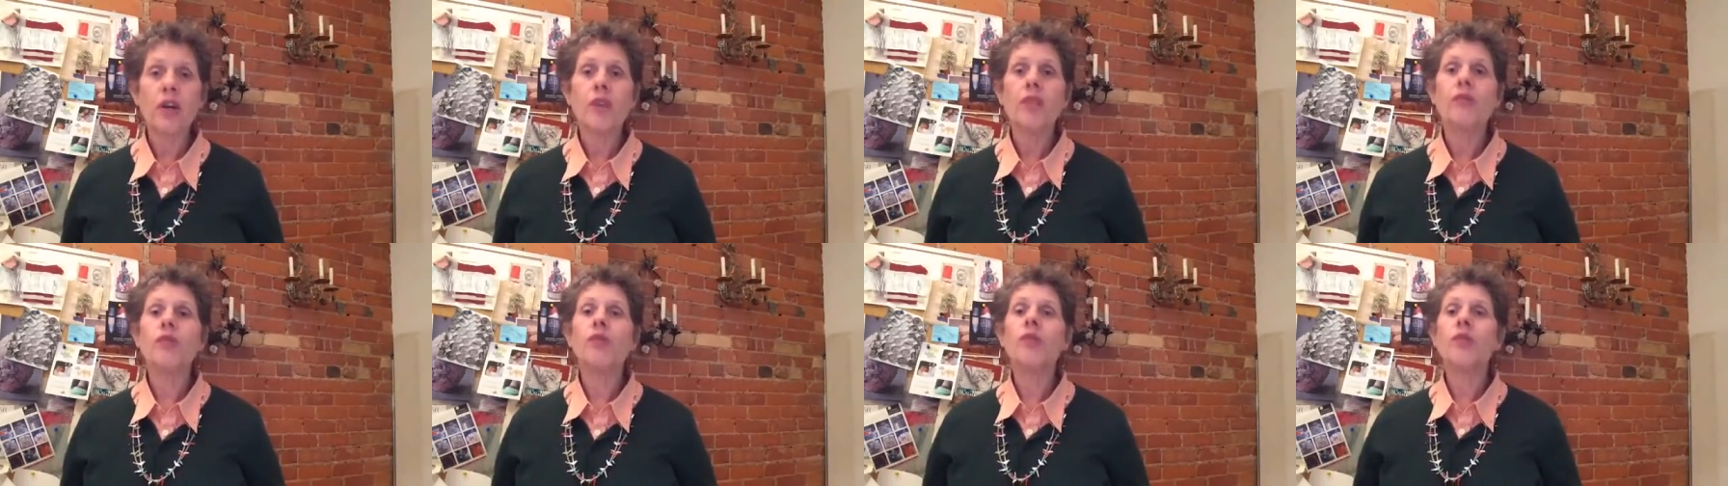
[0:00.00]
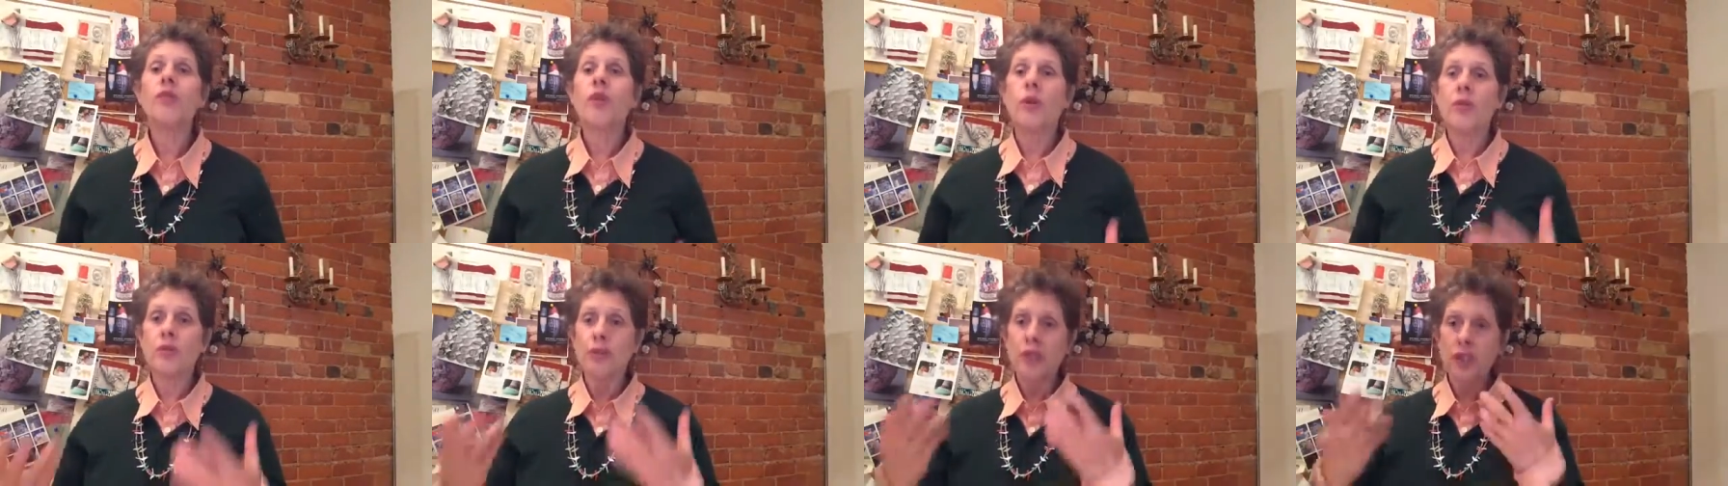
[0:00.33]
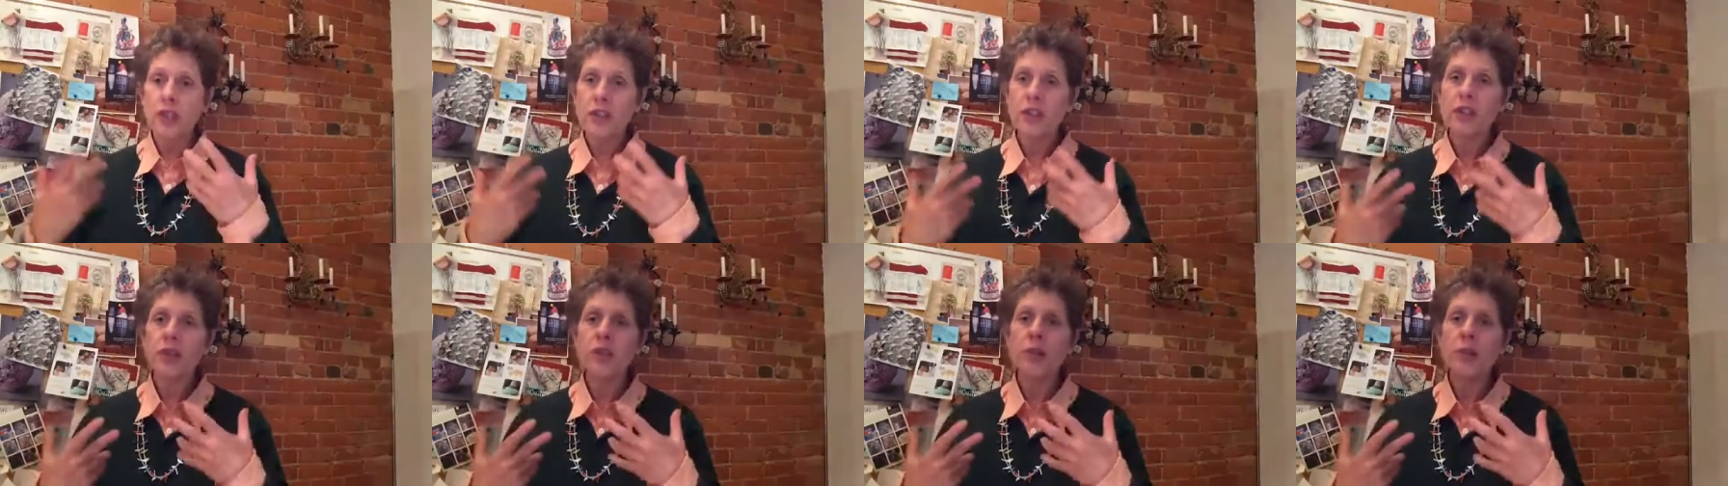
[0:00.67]
Food goes
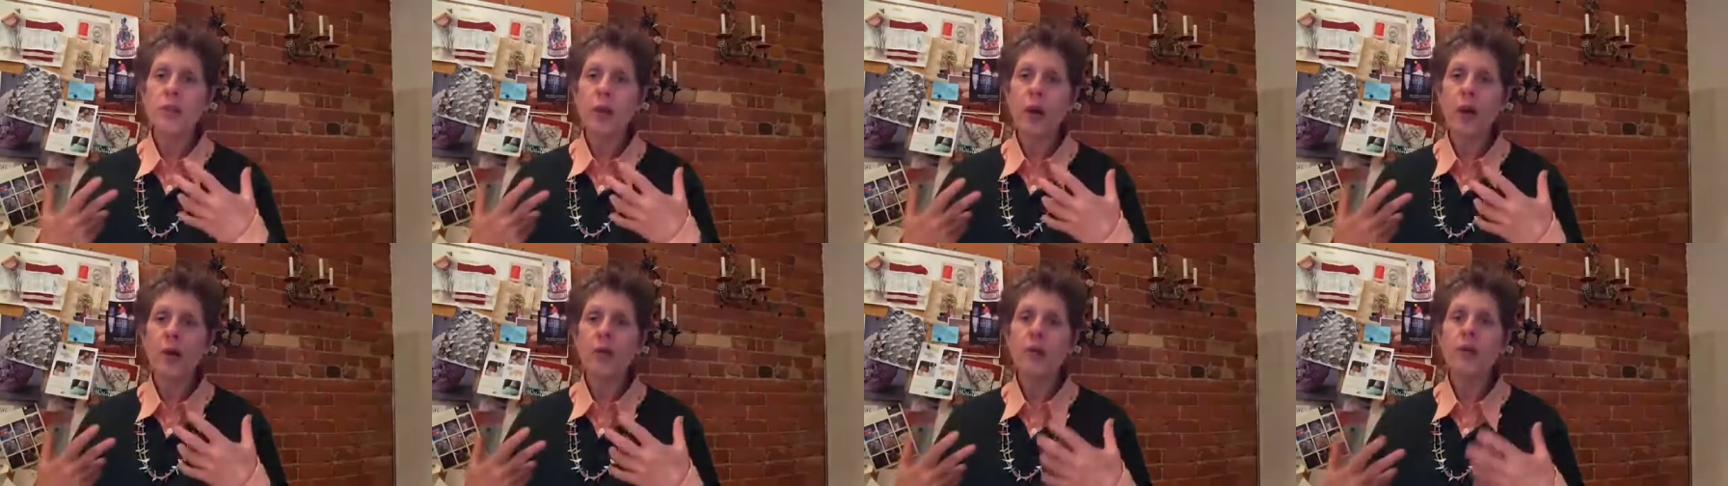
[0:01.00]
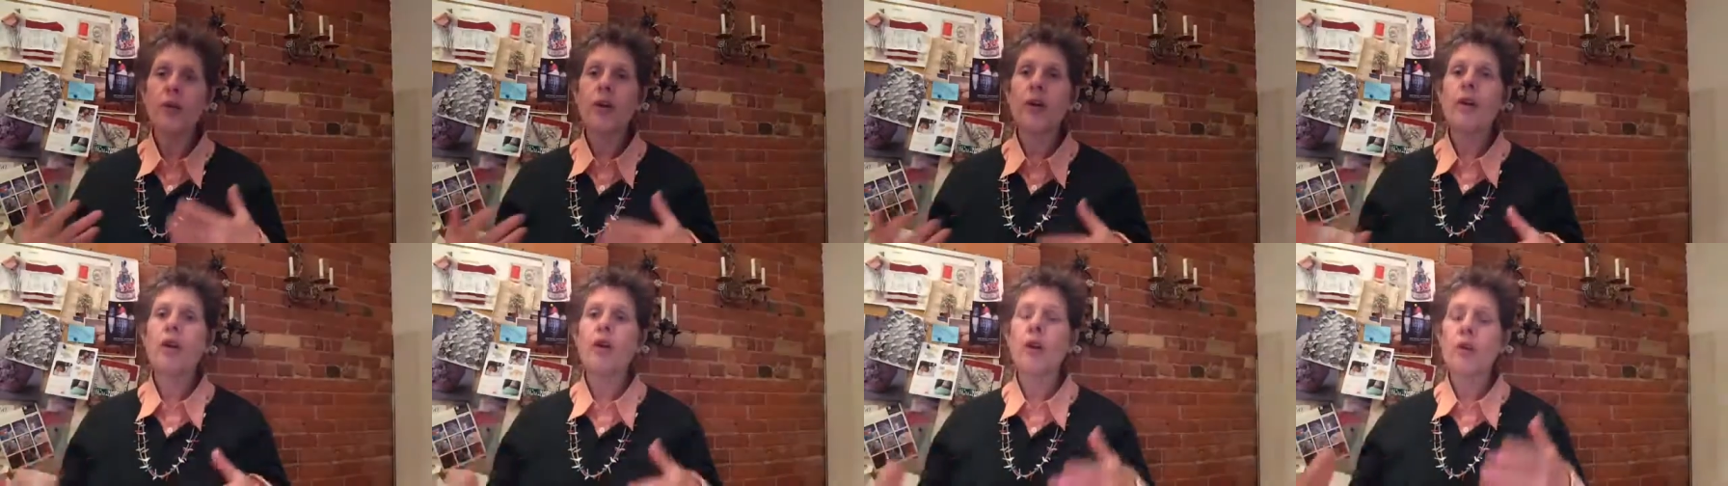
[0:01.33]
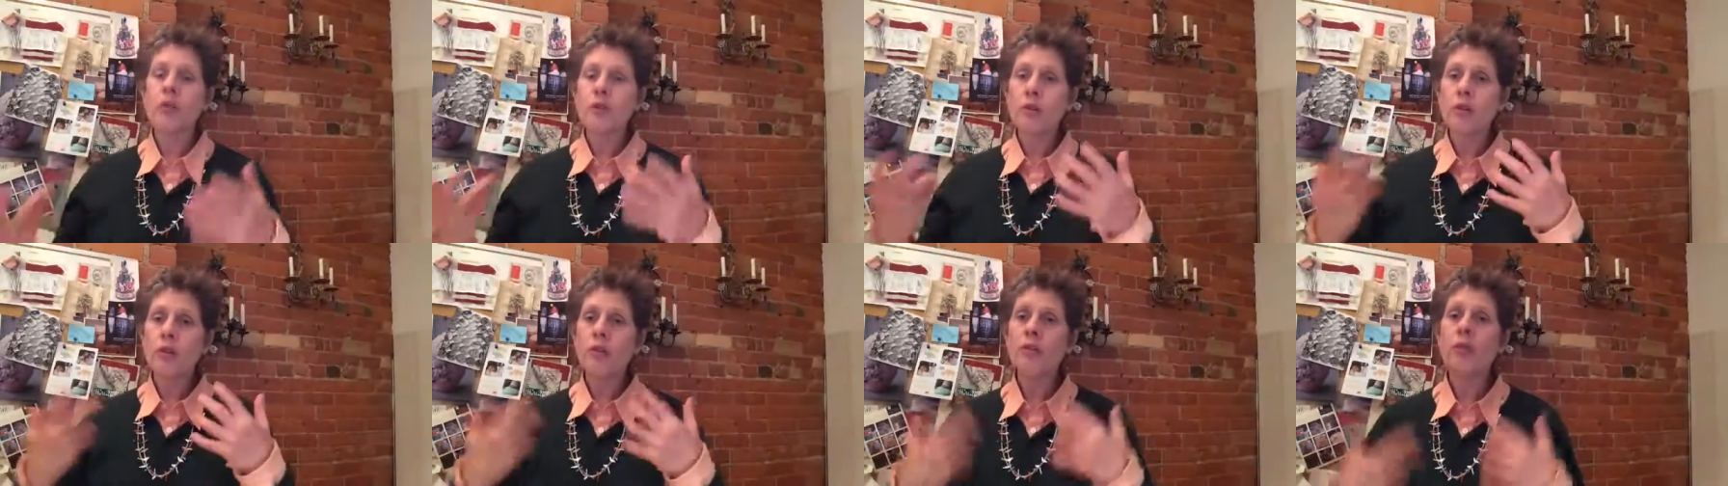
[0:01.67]
into your mouth,
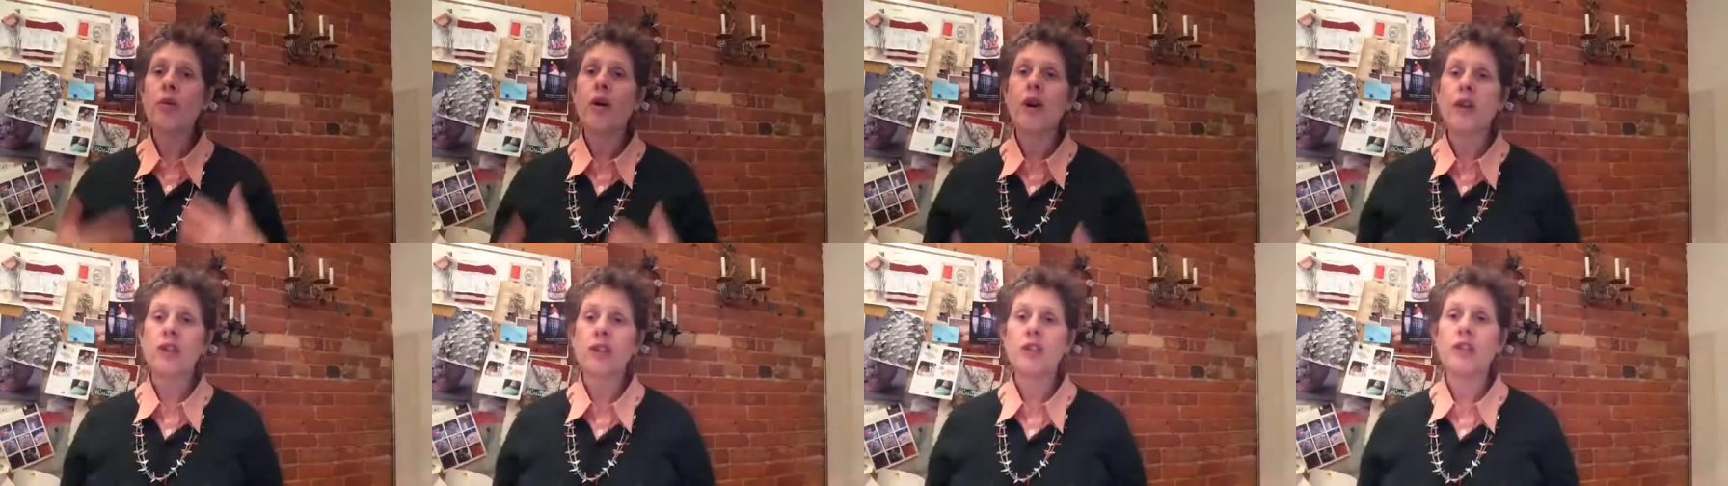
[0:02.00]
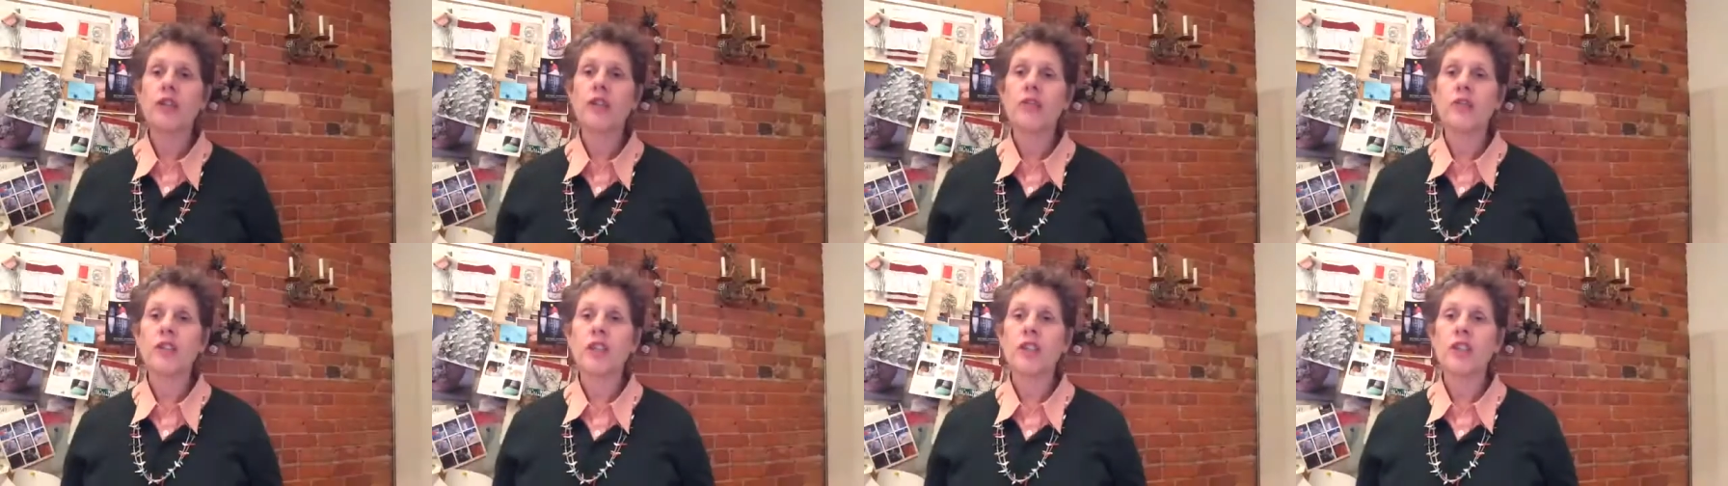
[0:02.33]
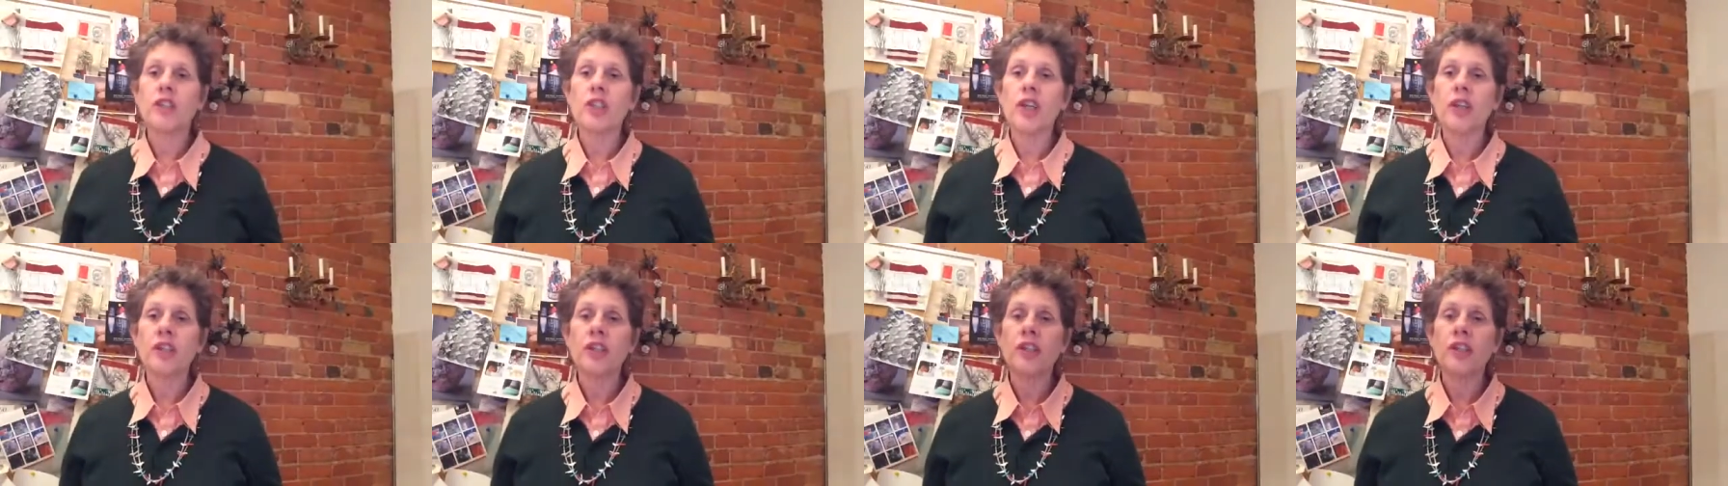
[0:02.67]
goes through the process of
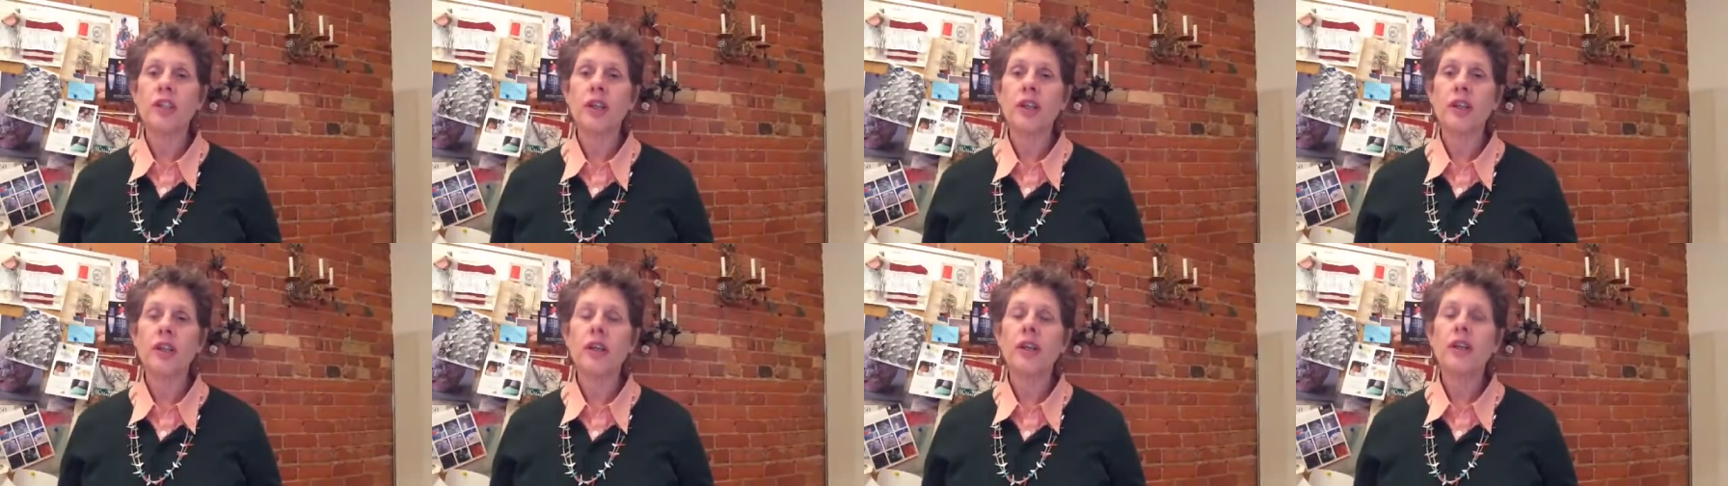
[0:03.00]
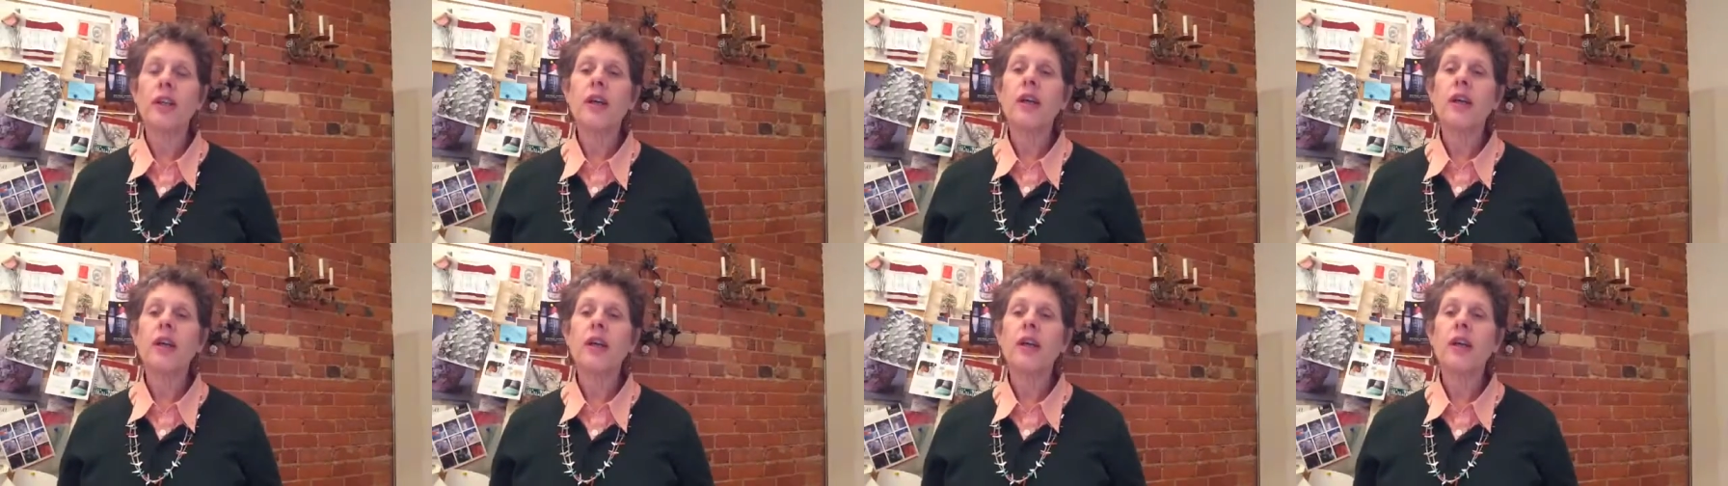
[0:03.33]
digestion,